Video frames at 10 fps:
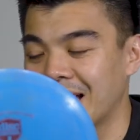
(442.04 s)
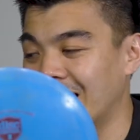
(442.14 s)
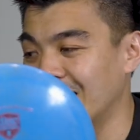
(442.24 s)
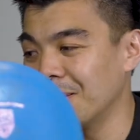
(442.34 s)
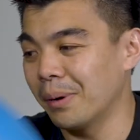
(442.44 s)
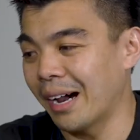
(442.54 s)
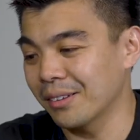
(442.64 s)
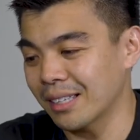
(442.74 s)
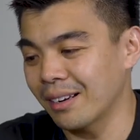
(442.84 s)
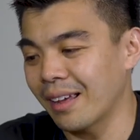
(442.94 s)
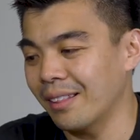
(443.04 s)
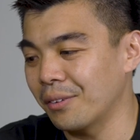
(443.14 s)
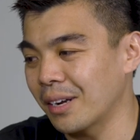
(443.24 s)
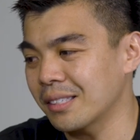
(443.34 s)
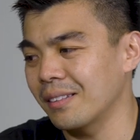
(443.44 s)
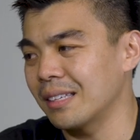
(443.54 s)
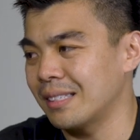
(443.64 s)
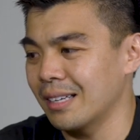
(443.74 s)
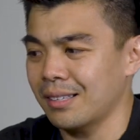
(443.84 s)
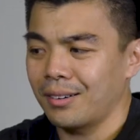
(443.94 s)
But outside of that, the rest of these
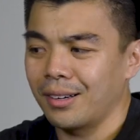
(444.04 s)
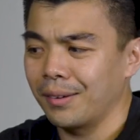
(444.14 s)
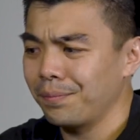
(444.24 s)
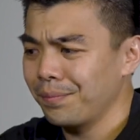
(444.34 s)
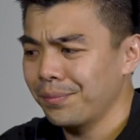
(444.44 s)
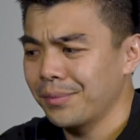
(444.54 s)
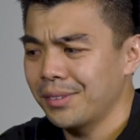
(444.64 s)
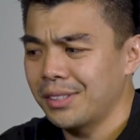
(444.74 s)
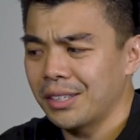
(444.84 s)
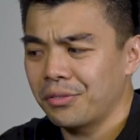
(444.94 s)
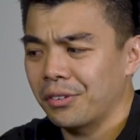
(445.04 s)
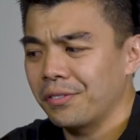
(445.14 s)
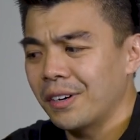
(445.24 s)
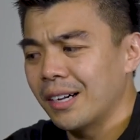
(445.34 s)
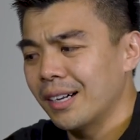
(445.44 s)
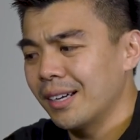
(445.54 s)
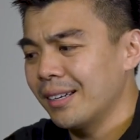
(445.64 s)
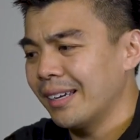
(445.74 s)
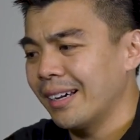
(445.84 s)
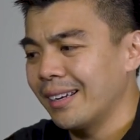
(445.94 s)
discs are just for
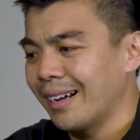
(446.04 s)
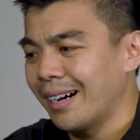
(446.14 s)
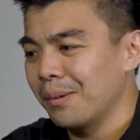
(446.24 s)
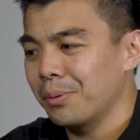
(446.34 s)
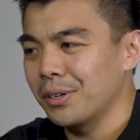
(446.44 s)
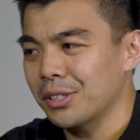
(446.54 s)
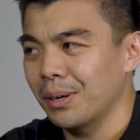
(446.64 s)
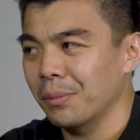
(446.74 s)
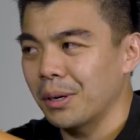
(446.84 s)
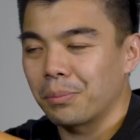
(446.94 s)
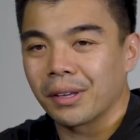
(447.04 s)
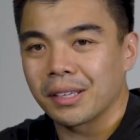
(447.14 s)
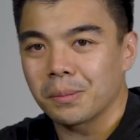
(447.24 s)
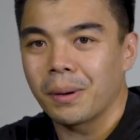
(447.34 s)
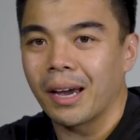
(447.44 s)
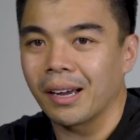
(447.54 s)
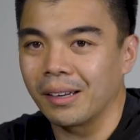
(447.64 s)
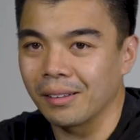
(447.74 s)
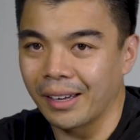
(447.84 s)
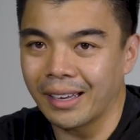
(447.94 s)
fun, and I'm pretty sure I'm gonna bring this bag
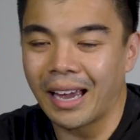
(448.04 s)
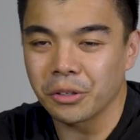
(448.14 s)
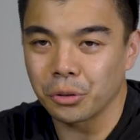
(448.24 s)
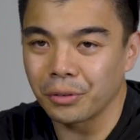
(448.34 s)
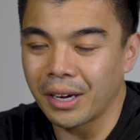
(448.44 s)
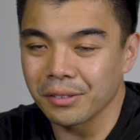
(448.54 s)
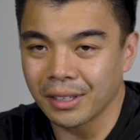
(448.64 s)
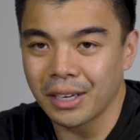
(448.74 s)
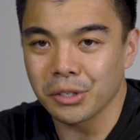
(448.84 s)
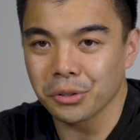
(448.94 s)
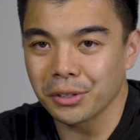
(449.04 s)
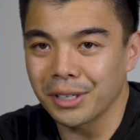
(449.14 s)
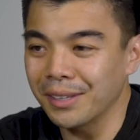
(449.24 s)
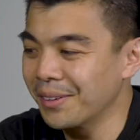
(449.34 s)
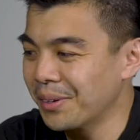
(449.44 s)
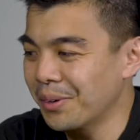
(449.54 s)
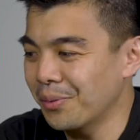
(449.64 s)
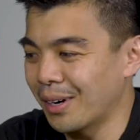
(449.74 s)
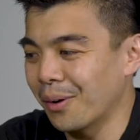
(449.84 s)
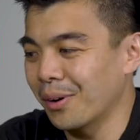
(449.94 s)
in like casual rounds occasionally
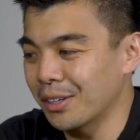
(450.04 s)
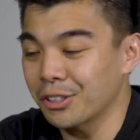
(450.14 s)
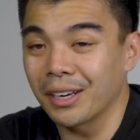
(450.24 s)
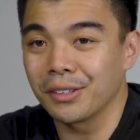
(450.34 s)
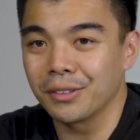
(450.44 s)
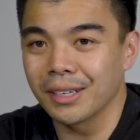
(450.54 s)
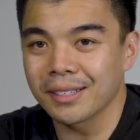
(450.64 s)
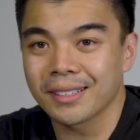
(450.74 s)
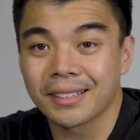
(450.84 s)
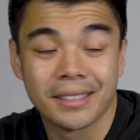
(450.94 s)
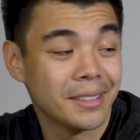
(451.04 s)
when I wanna try new discs.